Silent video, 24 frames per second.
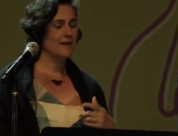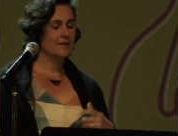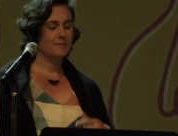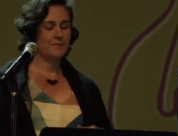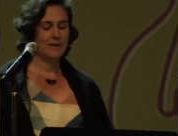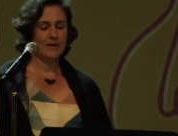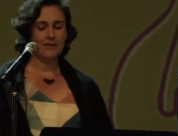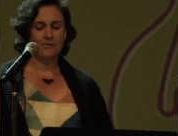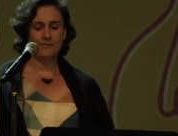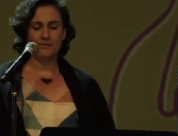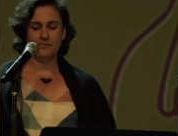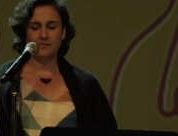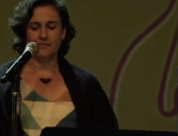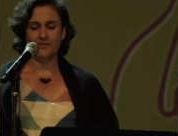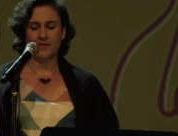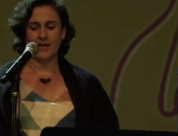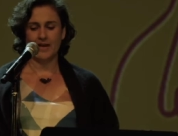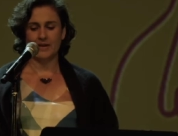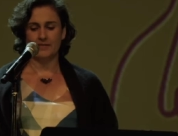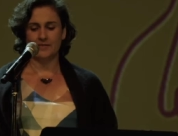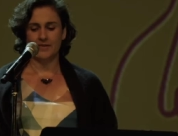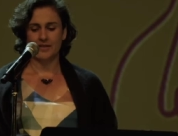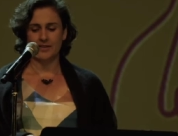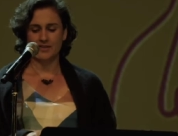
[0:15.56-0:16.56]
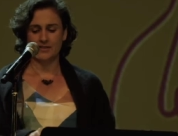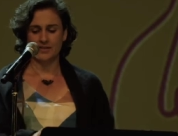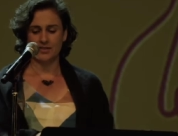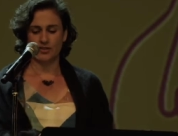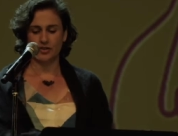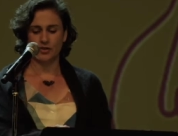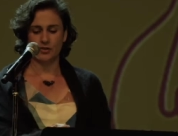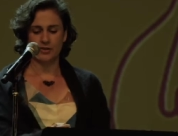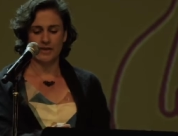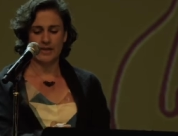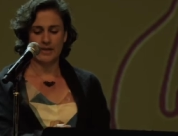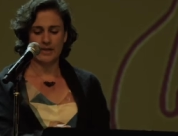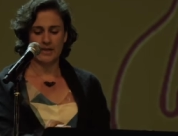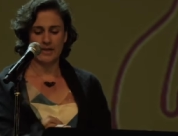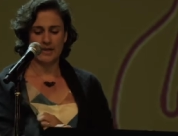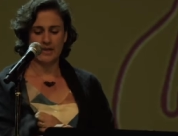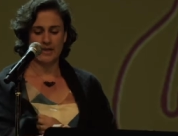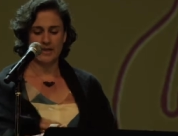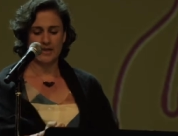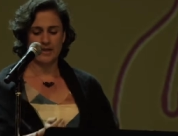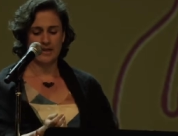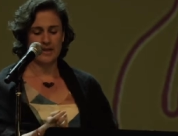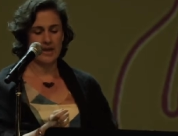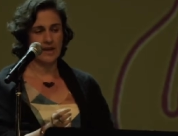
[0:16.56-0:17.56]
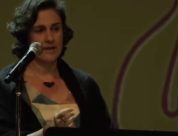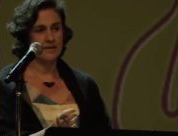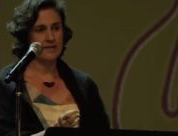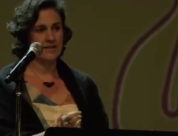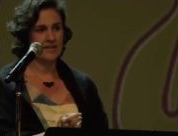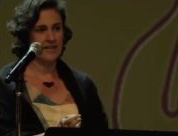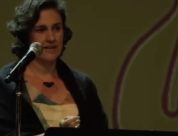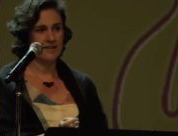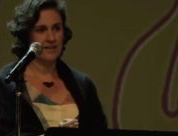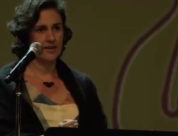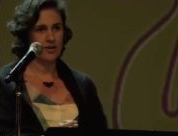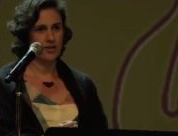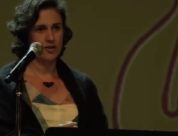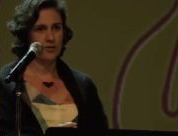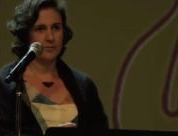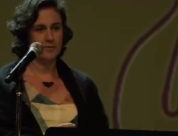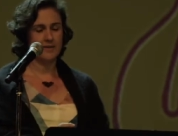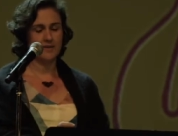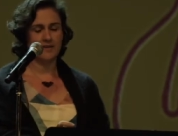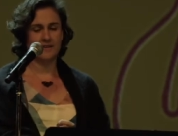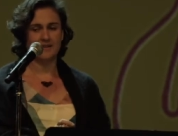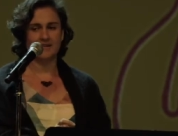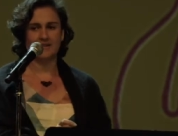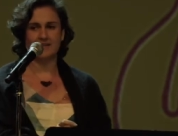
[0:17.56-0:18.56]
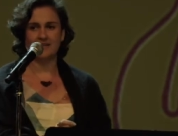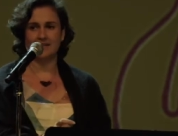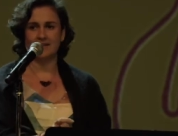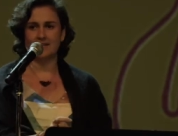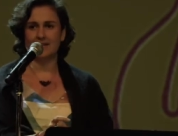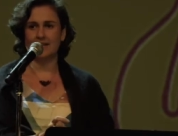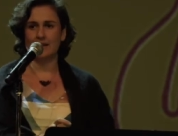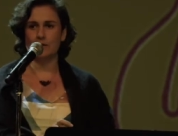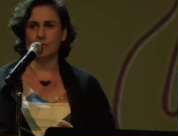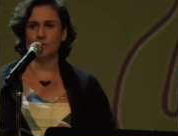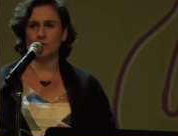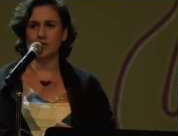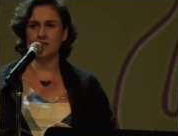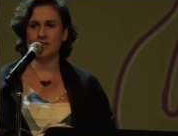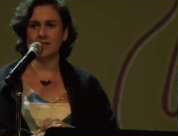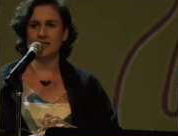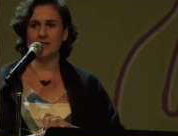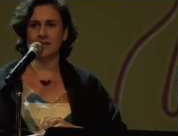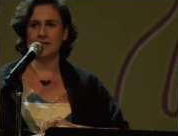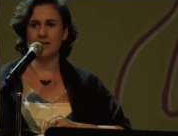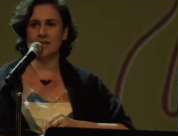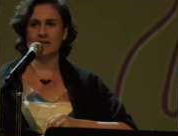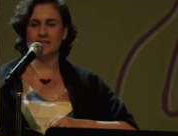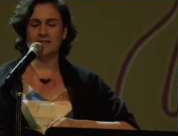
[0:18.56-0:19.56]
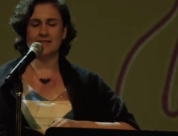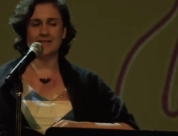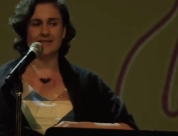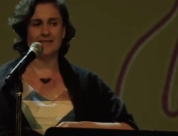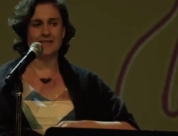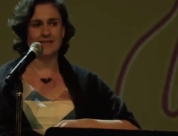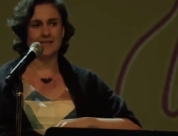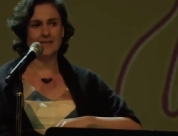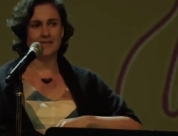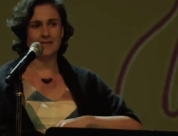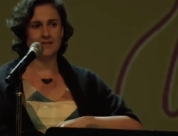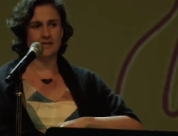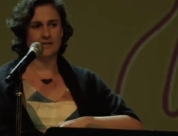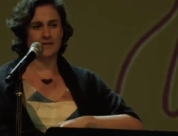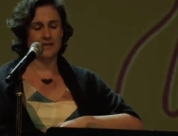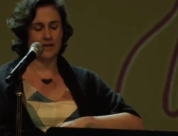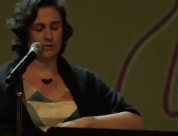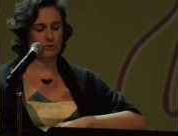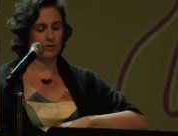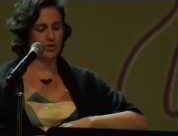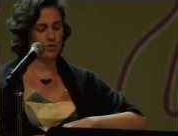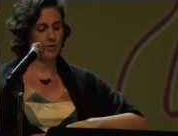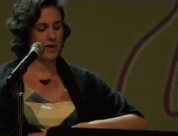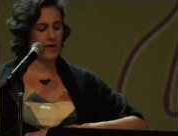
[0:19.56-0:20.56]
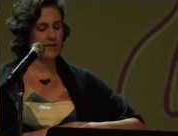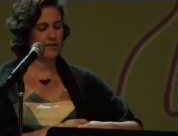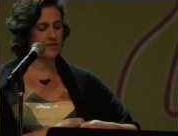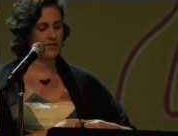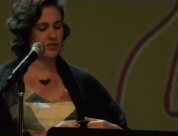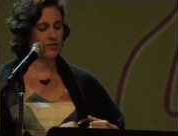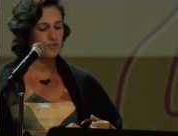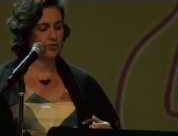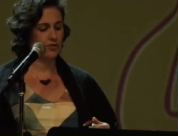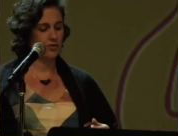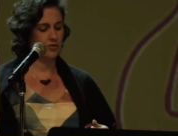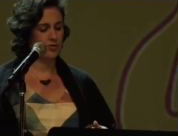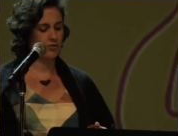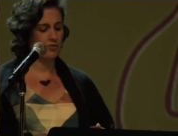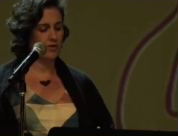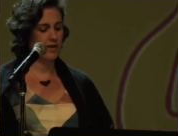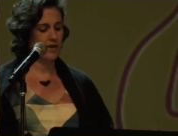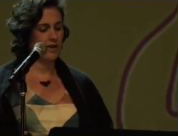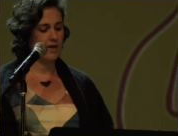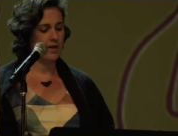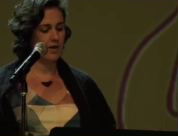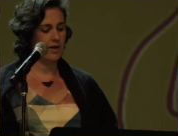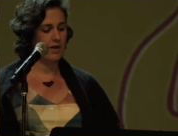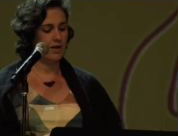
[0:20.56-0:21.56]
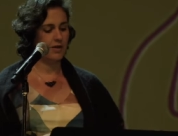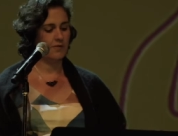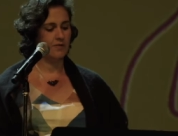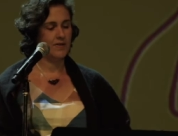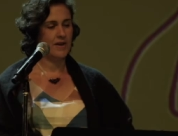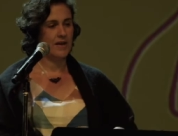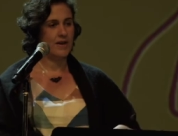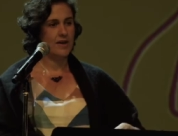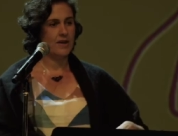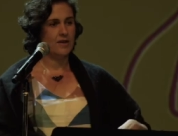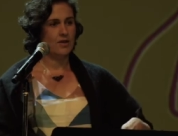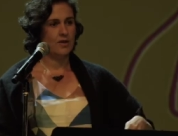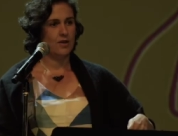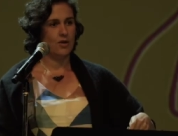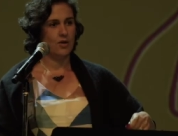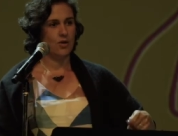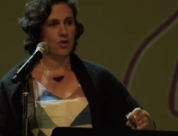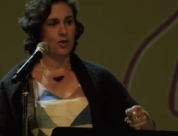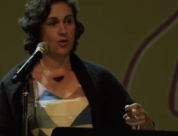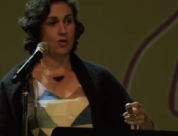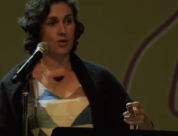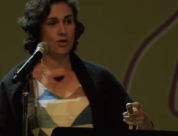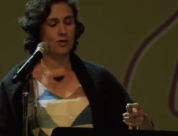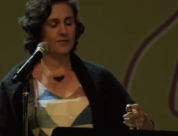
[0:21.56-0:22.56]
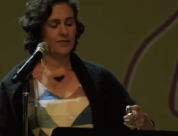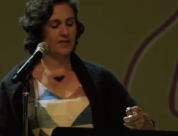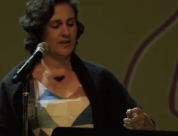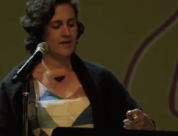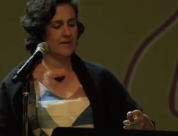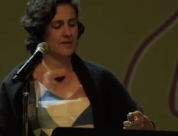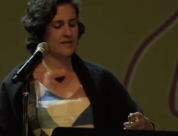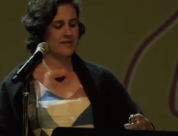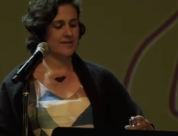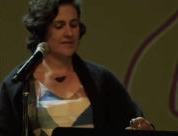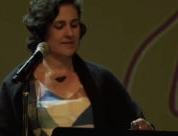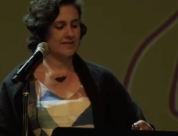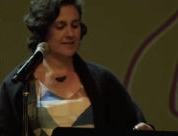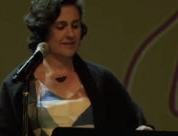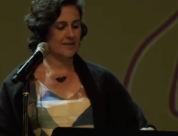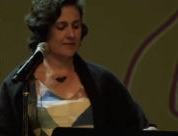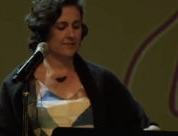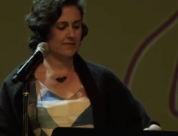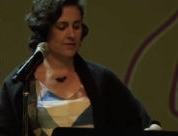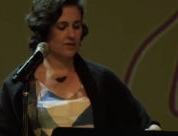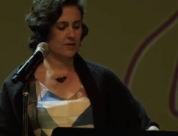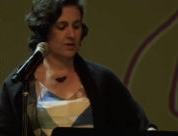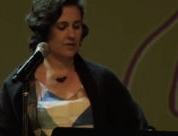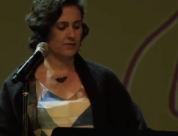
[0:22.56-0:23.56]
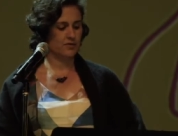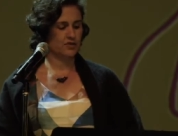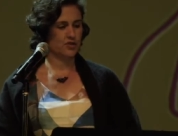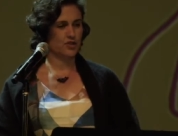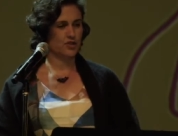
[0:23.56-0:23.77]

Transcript: About 5 years ago in London at the Globe Theatre, there was a season that was quite extraordinary of all 37 of